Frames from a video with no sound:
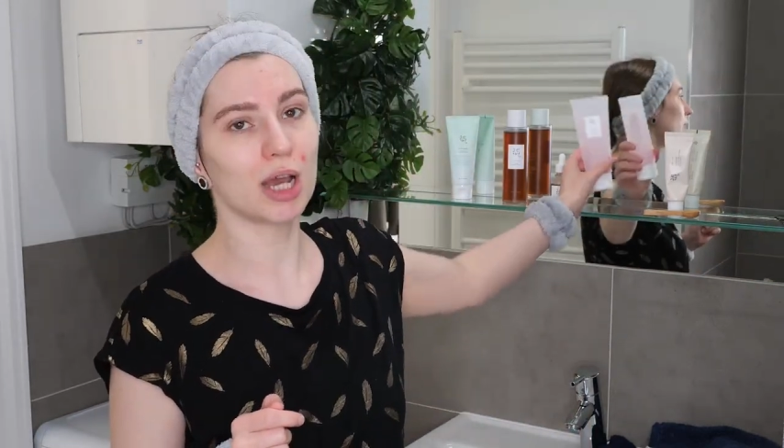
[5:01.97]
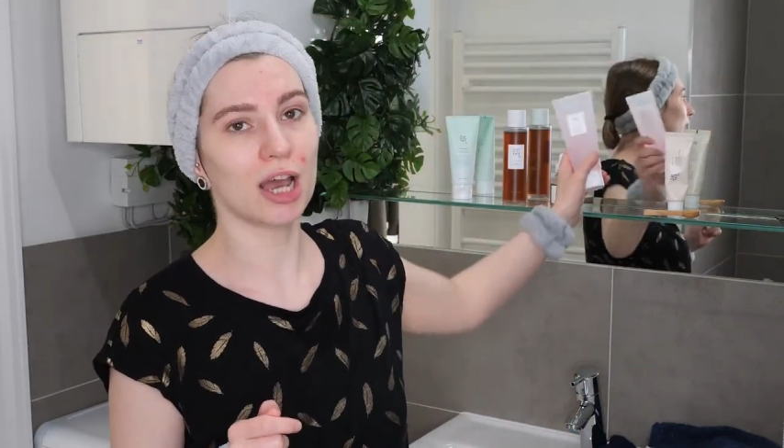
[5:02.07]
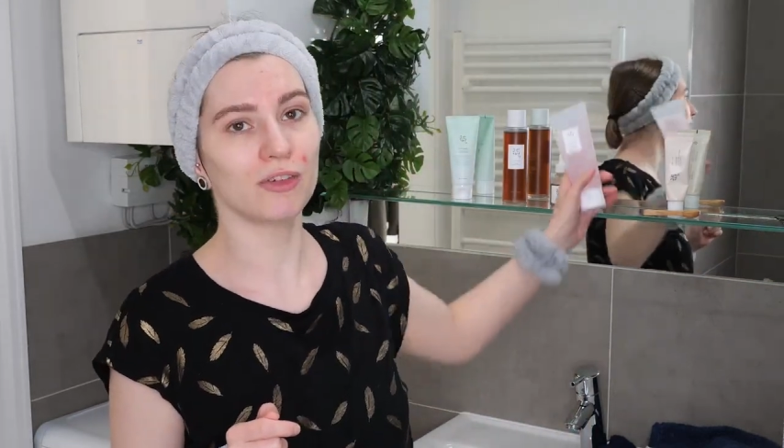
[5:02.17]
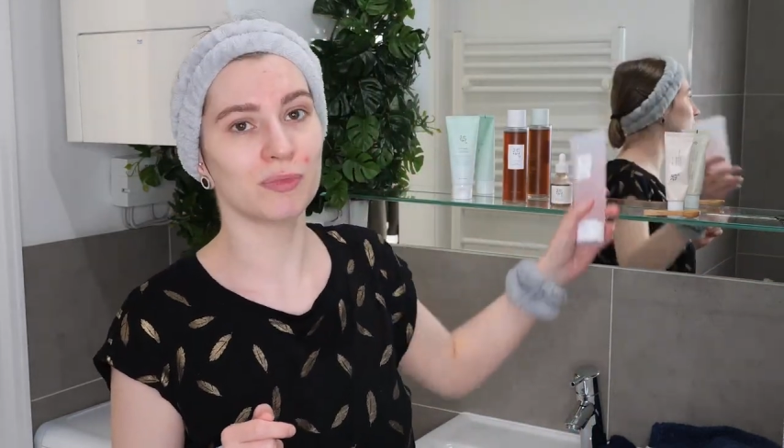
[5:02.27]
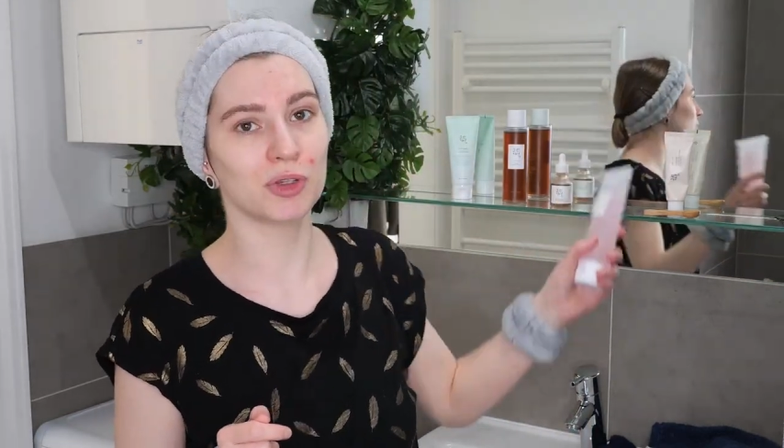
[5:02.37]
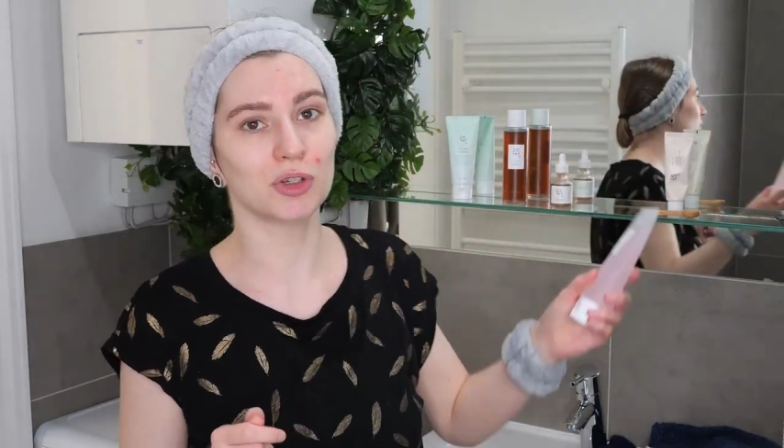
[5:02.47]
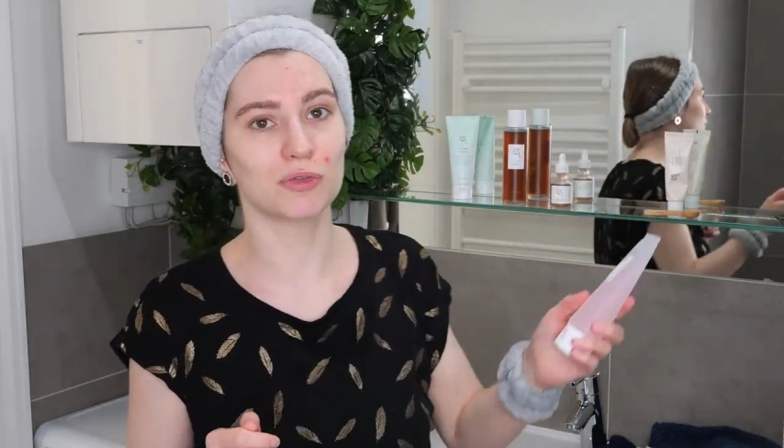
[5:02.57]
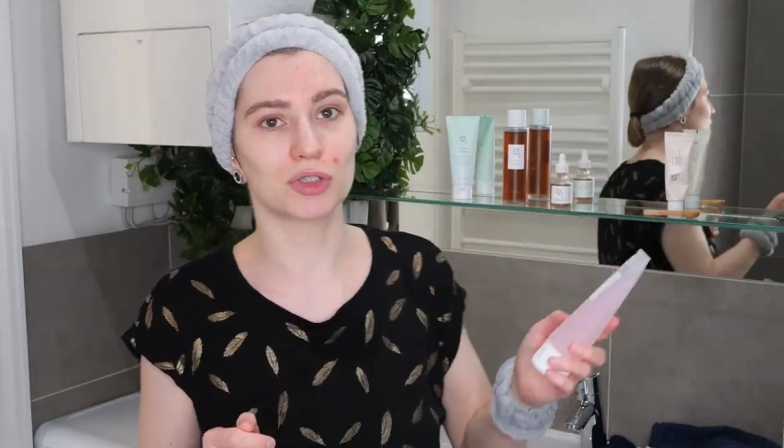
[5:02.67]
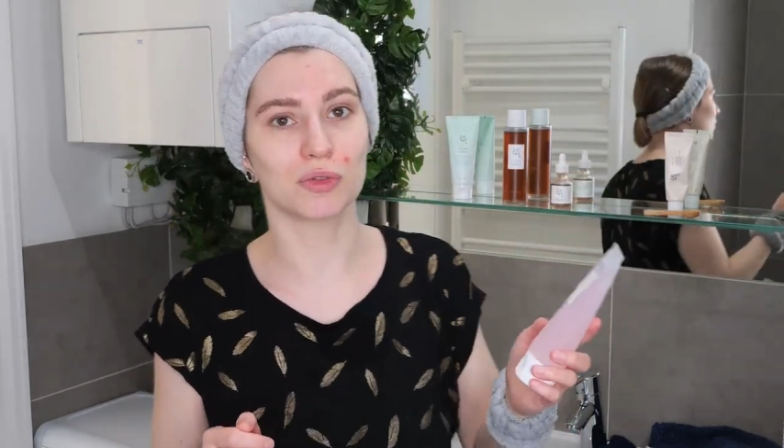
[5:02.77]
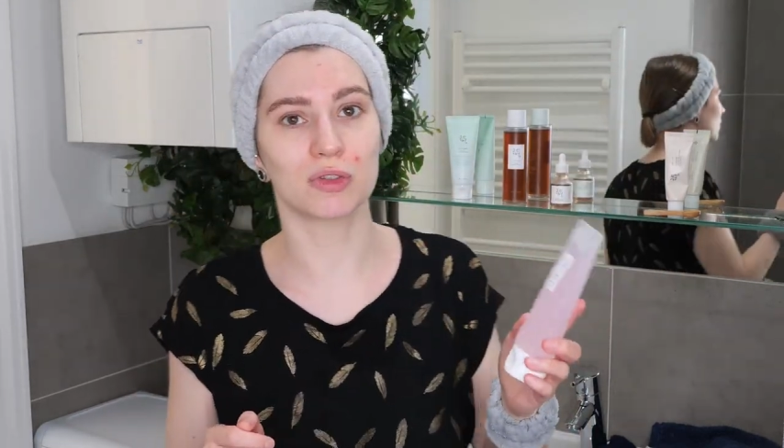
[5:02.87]
have Beauty
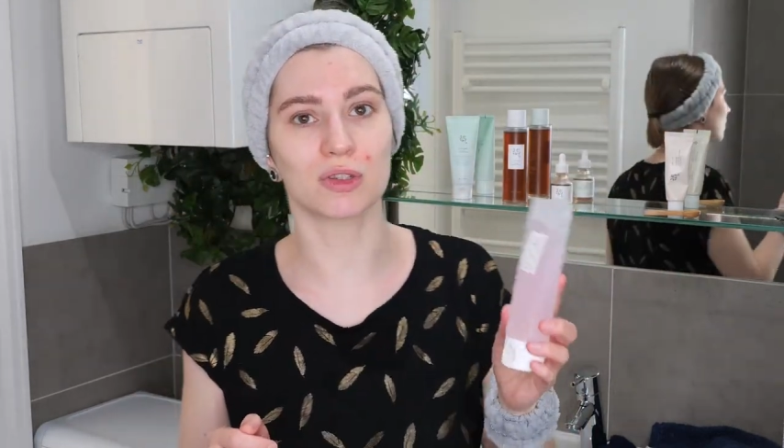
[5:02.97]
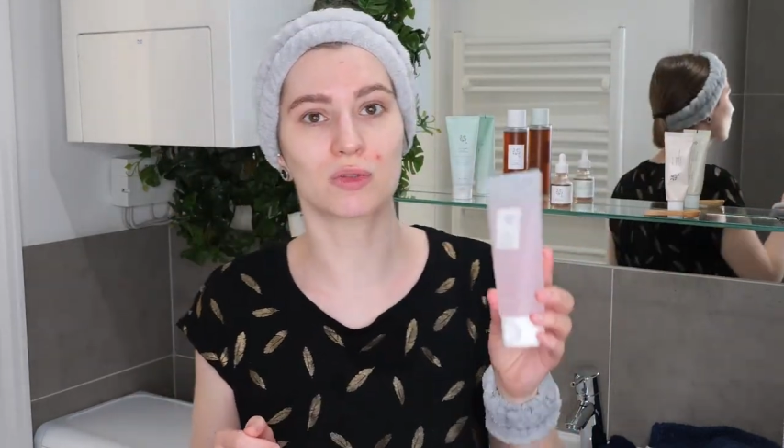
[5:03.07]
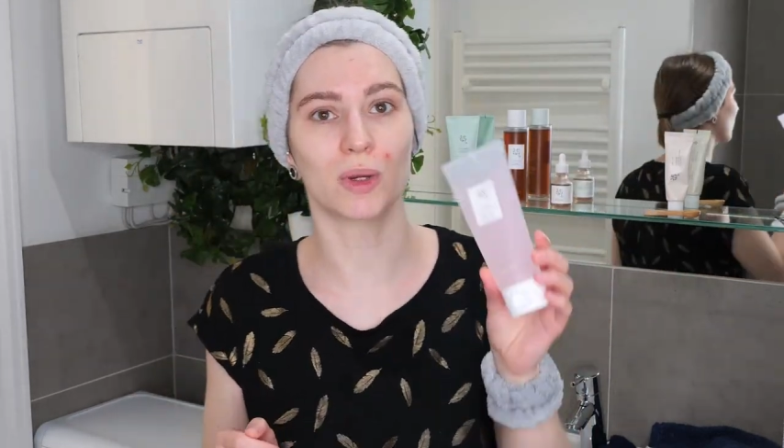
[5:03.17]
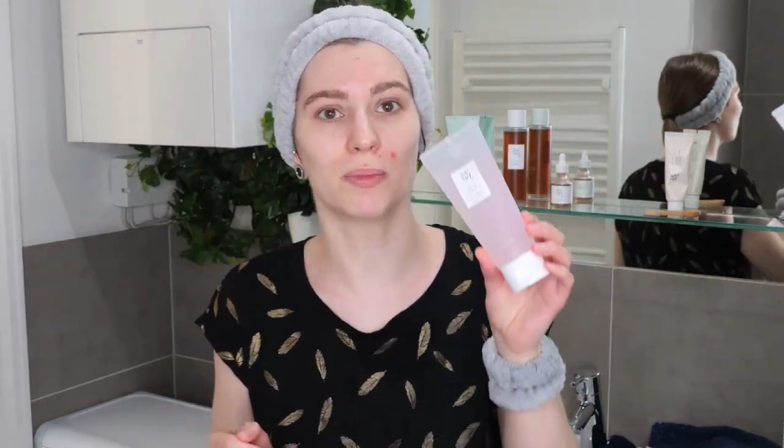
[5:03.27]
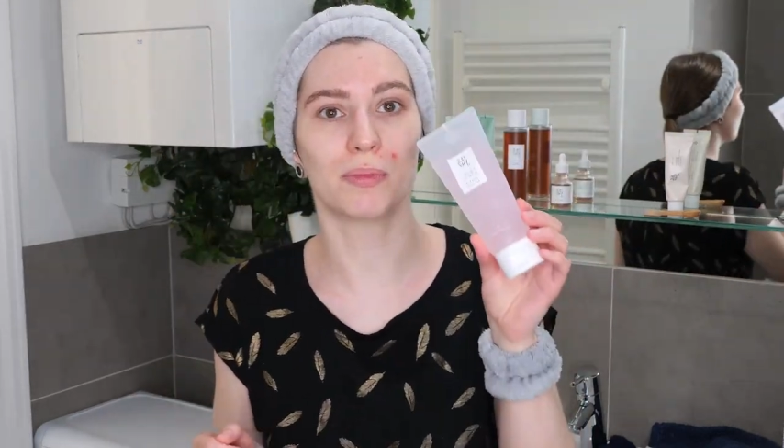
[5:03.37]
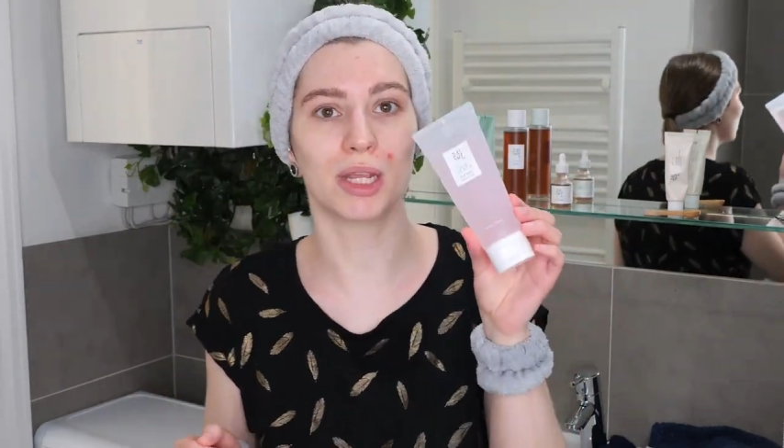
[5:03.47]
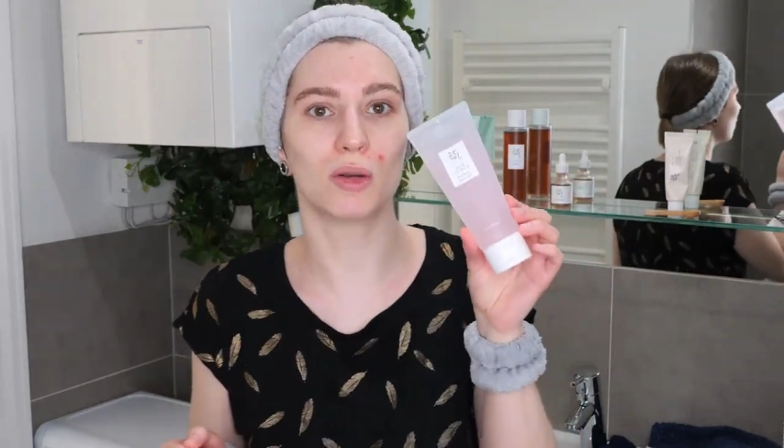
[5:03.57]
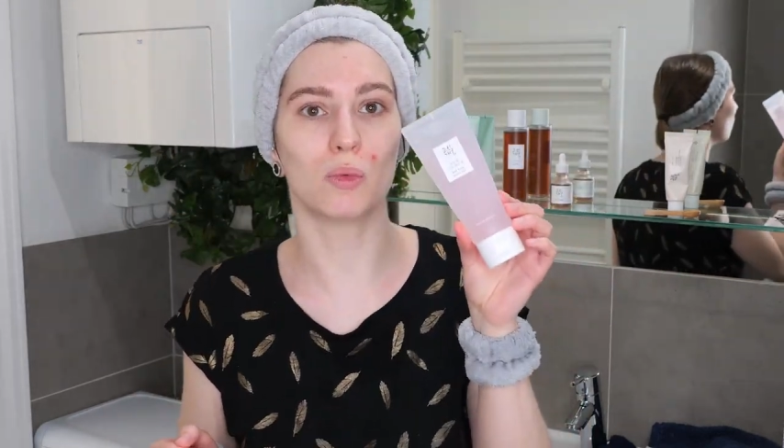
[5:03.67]
of Joseon's Red Bean